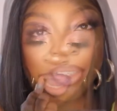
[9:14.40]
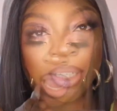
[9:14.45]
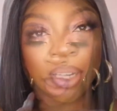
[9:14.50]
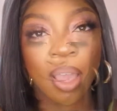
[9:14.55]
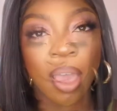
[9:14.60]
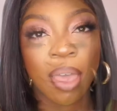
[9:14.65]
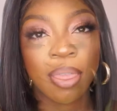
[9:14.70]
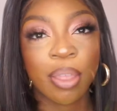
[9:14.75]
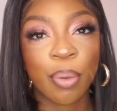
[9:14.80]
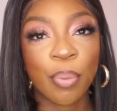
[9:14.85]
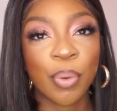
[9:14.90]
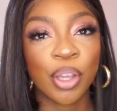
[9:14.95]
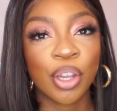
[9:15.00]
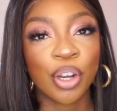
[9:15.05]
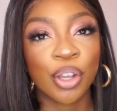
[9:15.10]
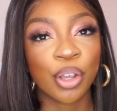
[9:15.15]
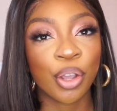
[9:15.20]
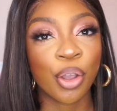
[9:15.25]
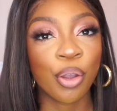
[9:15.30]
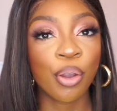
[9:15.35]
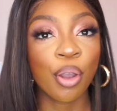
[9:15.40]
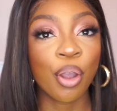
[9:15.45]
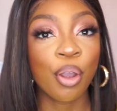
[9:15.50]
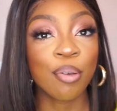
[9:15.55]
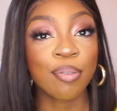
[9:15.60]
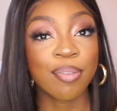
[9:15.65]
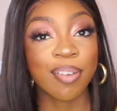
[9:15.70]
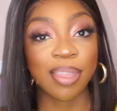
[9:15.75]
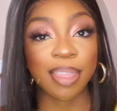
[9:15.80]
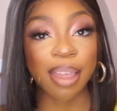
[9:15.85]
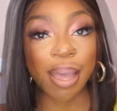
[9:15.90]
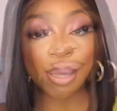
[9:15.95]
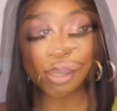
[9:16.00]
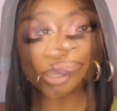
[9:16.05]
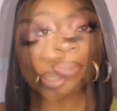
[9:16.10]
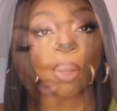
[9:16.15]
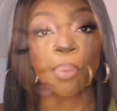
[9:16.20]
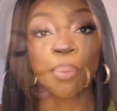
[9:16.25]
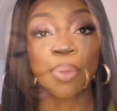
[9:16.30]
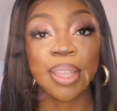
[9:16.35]
And then we're gonna go over
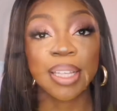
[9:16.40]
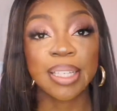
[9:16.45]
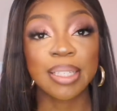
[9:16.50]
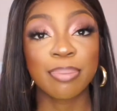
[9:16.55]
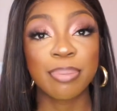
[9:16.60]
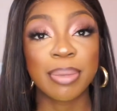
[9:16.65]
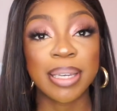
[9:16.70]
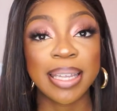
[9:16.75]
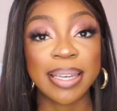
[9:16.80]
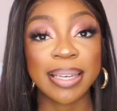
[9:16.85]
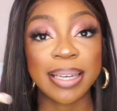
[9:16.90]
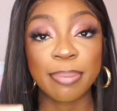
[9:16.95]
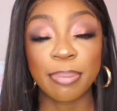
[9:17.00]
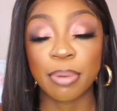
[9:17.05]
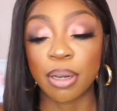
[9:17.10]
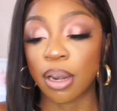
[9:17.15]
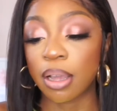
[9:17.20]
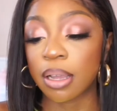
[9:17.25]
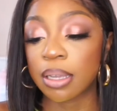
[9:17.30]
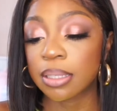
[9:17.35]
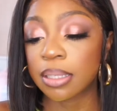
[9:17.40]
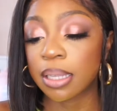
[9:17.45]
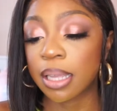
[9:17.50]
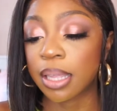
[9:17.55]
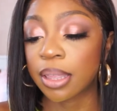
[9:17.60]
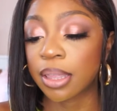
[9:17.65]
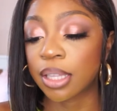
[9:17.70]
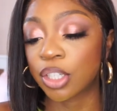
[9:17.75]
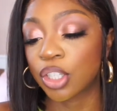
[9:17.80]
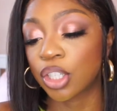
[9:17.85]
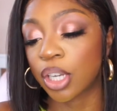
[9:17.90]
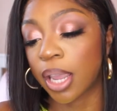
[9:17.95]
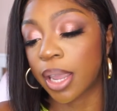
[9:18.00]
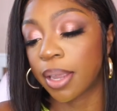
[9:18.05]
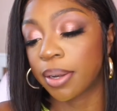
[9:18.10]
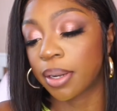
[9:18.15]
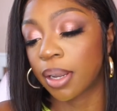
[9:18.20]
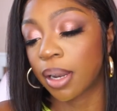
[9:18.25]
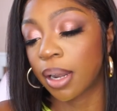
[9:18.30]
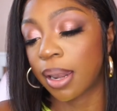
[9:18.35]
that with this mini lip gloss in the
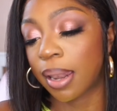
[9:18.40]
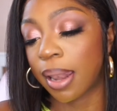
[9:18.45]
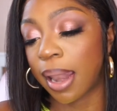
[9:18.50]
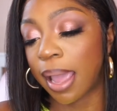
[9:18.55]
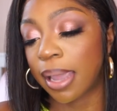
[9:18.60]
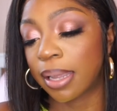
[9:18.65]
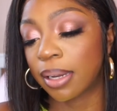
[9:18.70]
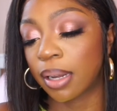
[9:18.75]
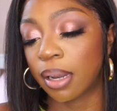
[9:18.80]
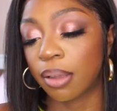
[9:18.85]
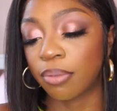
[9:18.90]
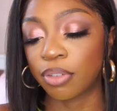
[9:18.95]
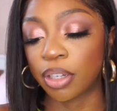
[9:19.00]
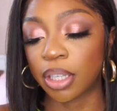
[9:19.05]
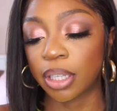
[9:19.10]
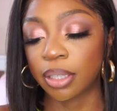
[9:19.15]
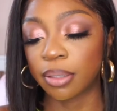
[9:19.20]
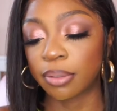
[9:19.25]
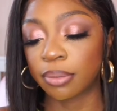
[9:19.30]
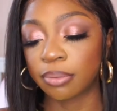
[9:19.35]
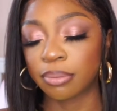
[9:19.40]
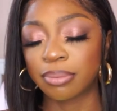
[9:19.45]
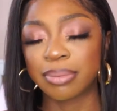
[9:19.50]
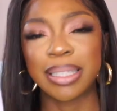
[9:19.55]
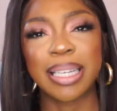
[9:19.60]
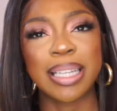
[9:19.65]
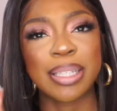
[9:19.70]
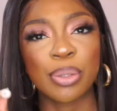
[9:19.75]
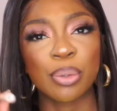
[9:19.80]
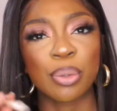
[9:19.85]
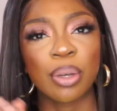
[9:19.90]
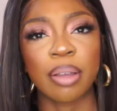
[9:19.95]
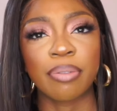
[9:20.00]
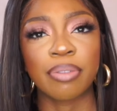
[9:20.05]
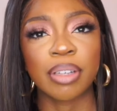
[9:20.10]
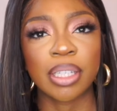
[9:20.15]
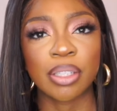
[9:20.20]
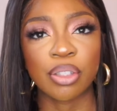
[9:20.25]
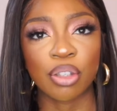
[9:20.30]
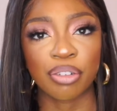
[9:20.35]
shade Light Lovely. Little
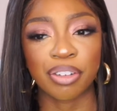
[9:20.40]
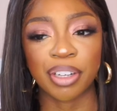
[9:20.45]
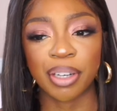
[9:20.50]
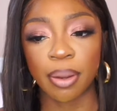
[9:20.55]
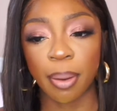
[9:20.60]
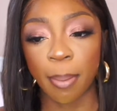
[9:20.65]
Lovely, sorry.